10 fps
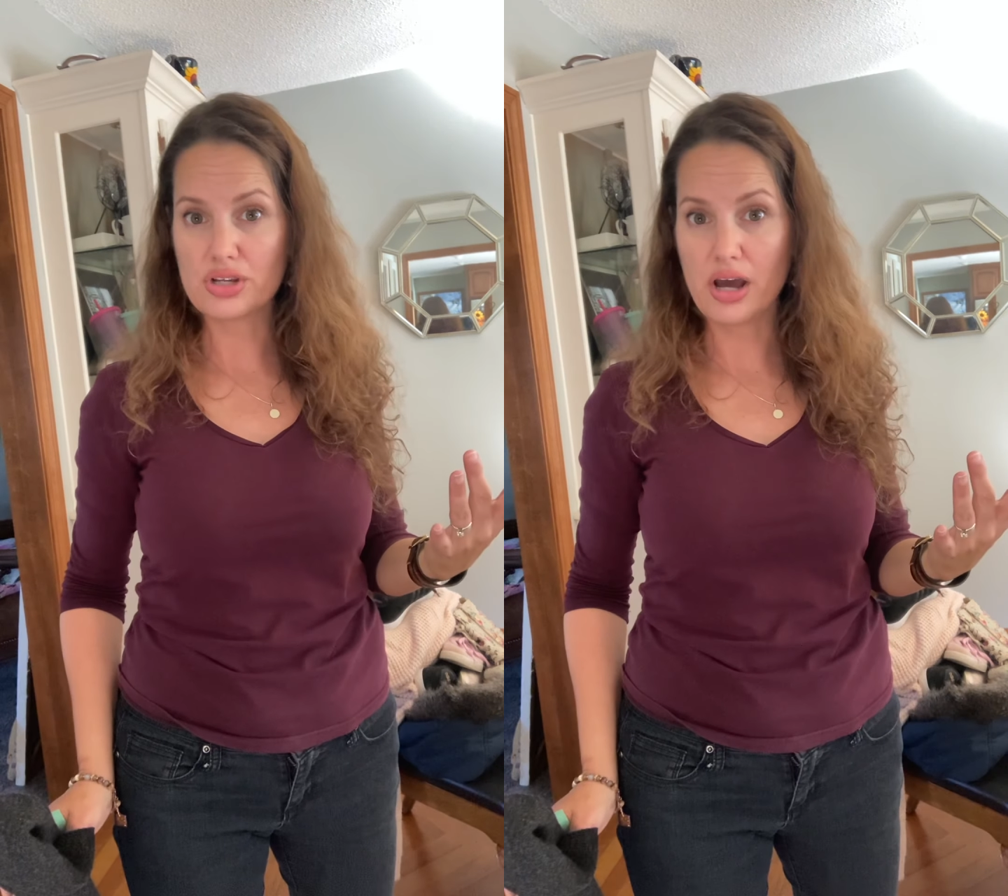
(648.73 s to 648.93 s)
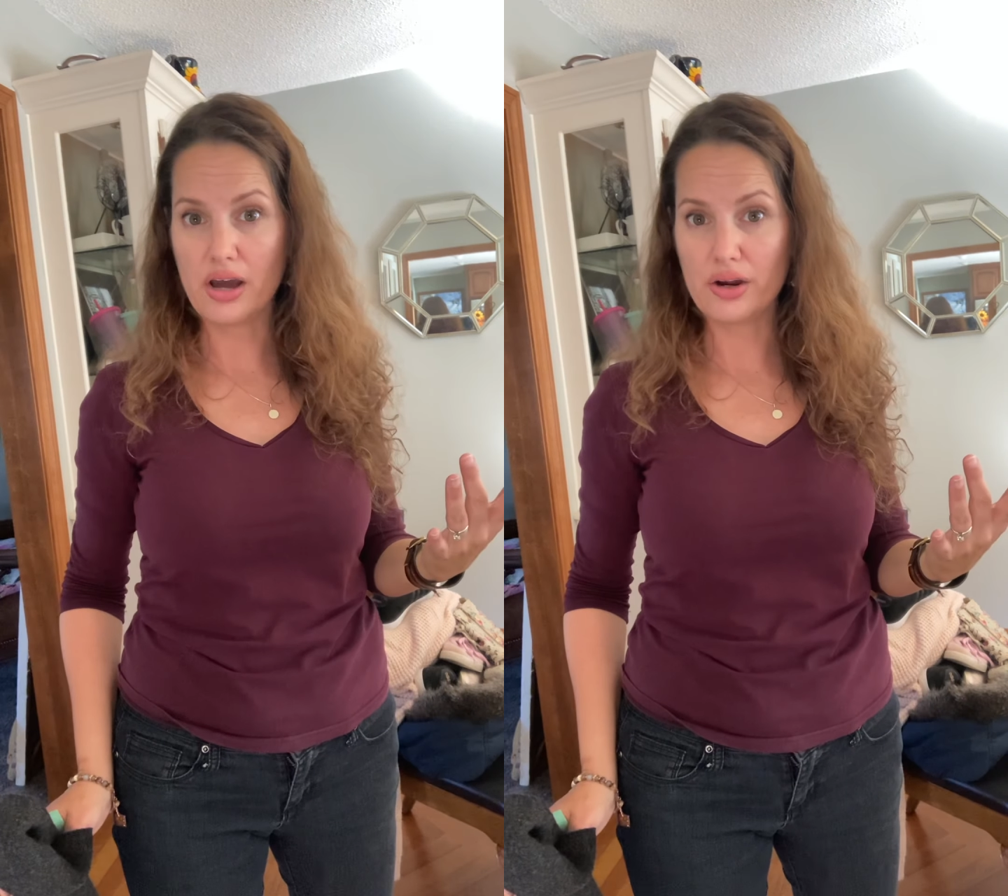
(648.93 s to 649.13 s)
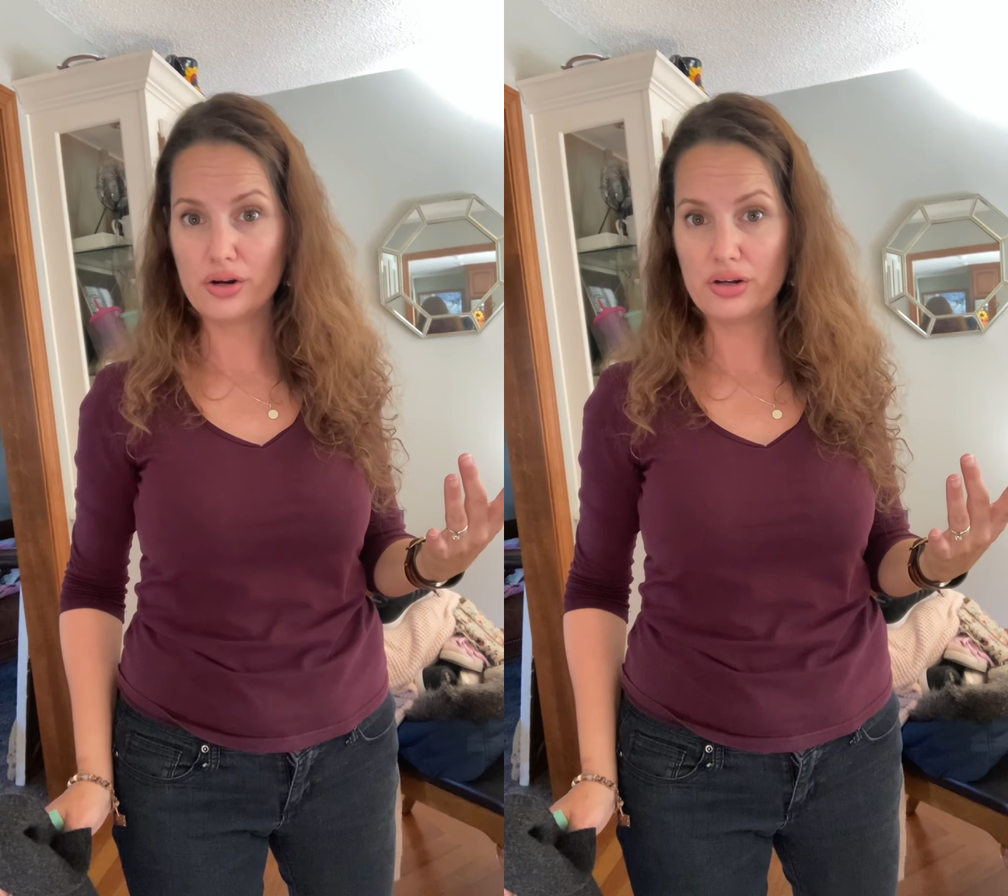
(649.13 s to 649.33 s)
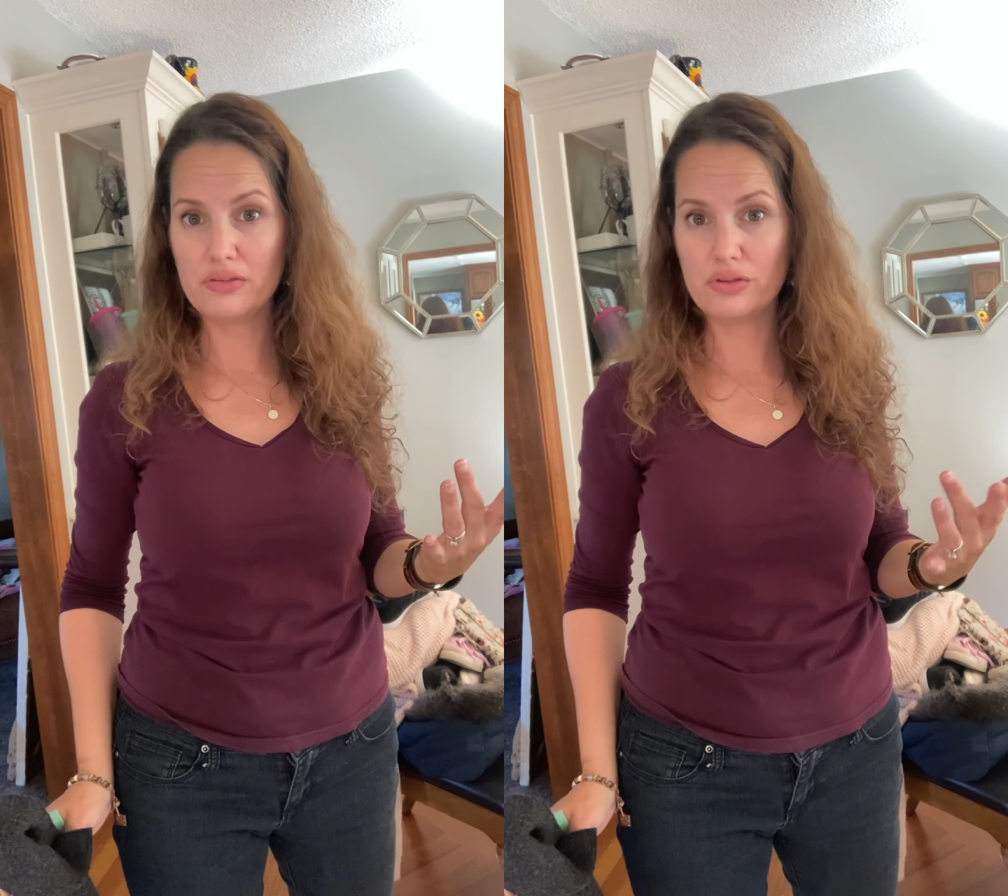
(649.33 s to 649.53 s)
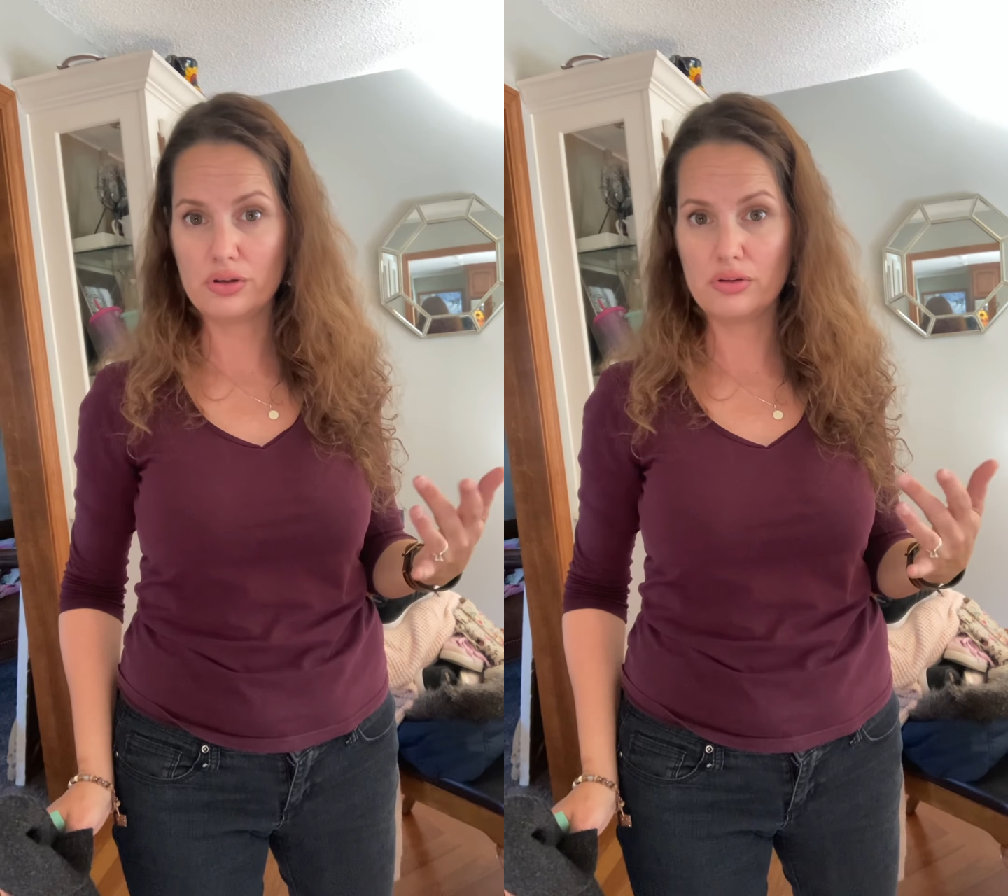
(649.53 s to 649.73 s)
higher, even
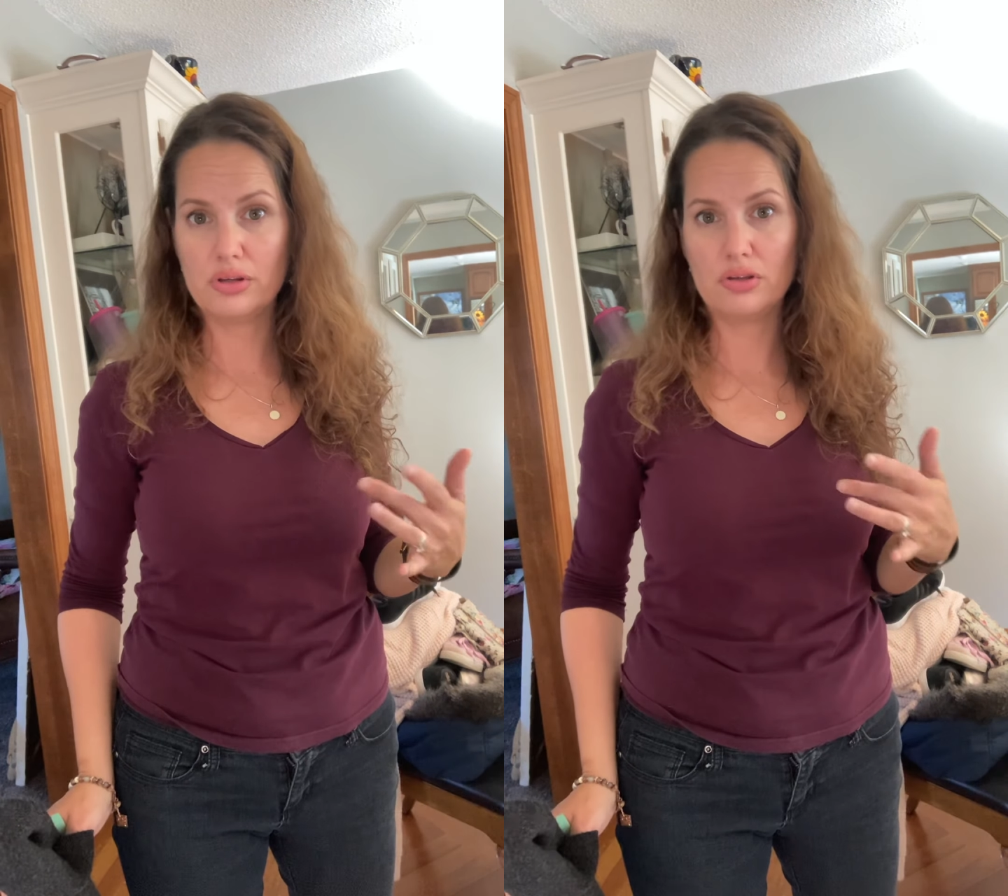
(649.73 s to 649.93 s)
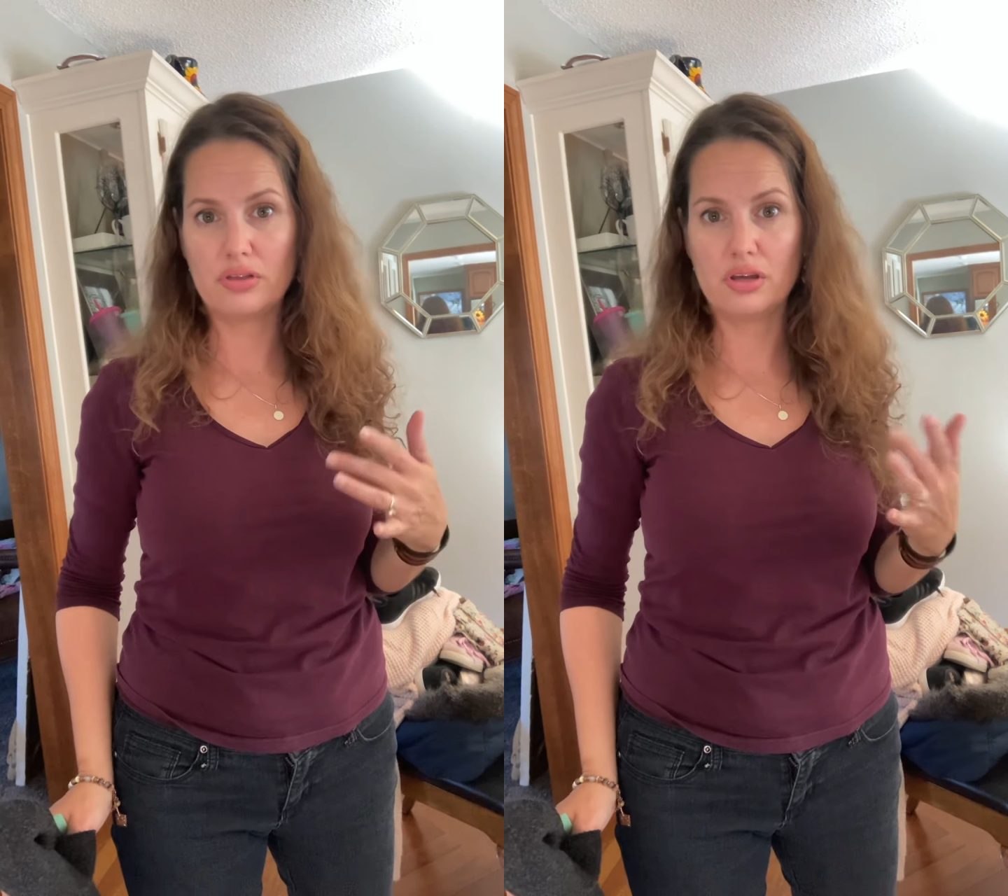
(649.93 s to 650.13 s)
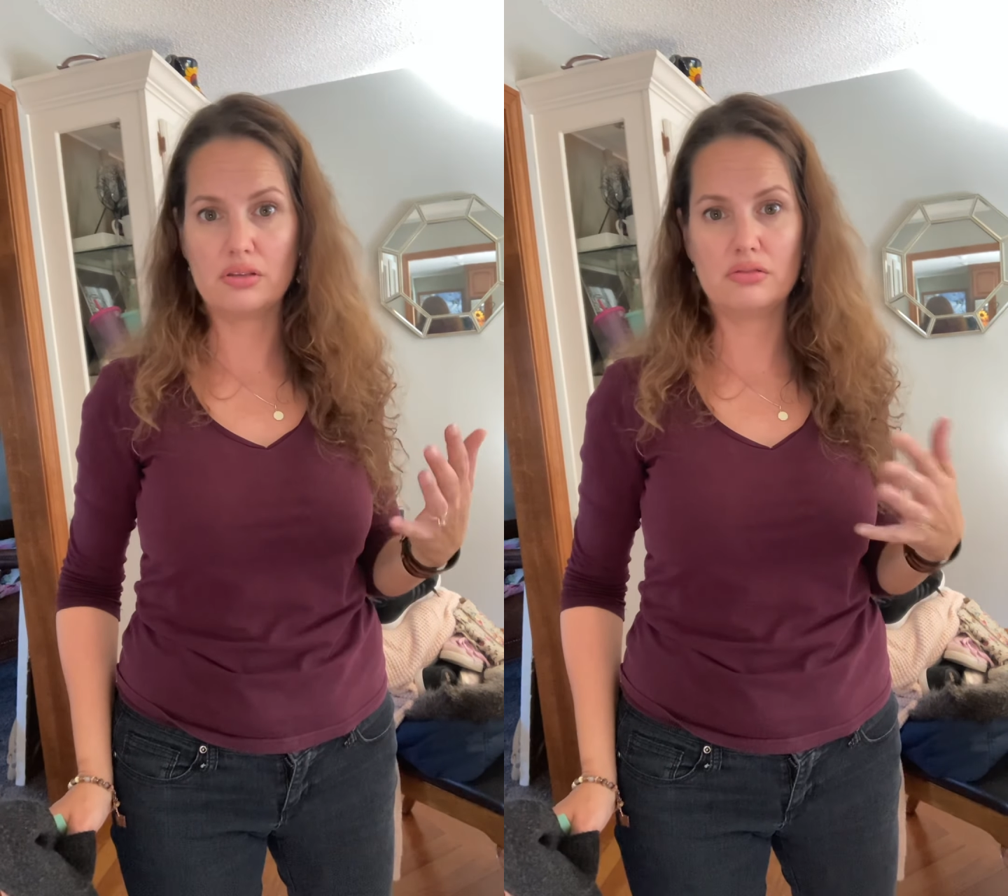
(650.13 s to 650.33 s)
though you think